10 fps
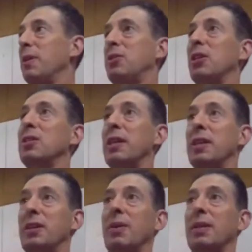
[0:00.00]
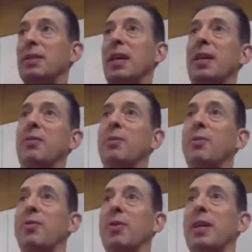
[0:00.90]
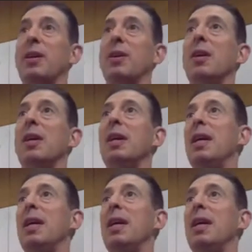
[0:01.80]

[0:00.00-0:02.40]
They're just like you on this side of the room over here.